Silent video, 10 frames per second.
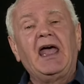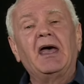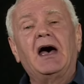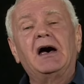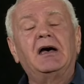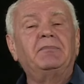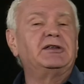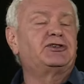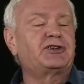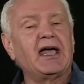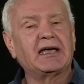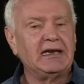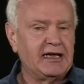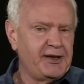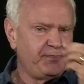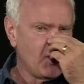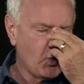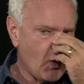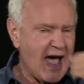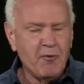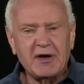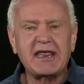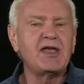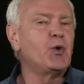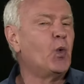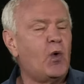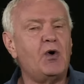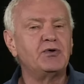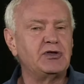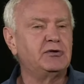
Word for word: Uh, but secondly, why would He want you